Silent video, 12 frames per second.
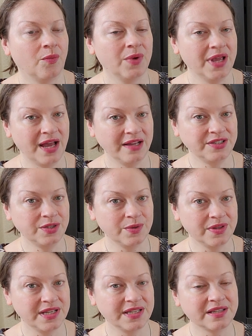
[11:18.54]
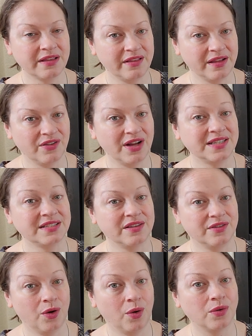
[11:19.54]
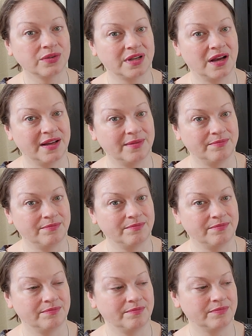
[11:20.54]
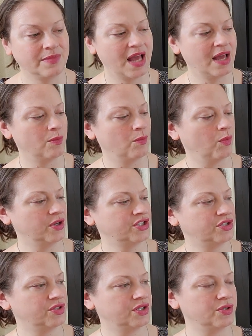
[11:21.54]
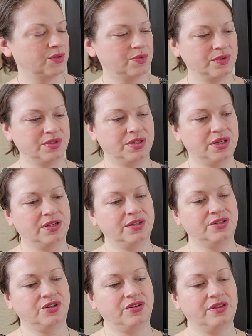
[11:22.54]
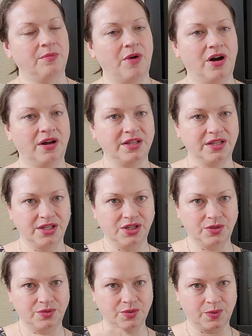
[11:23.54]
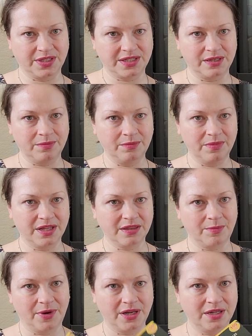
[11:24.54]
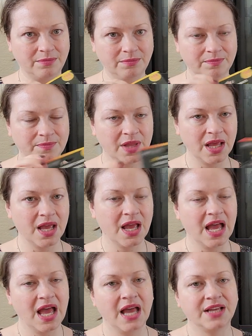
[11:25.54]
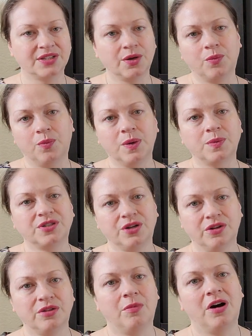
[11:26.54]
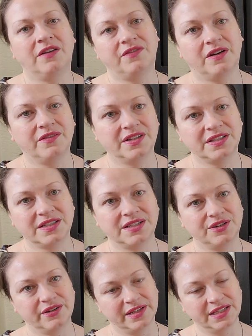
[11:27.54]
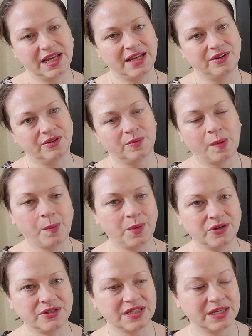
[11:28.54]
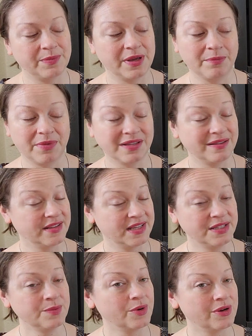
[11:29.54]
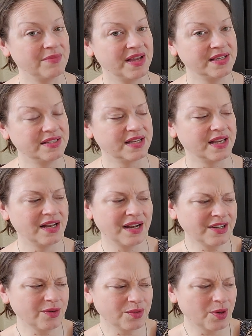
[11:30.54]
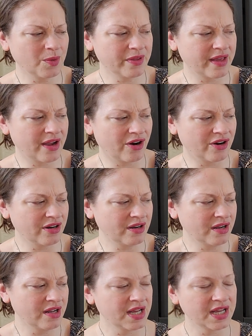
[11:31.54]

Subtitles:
we had two of these and they lasted the whole time. And what you do to turn them on, you twist them at the bottom. So we would turn them off obviously during the day or when we were sleeping, but these were amazing. And I don't know where they are,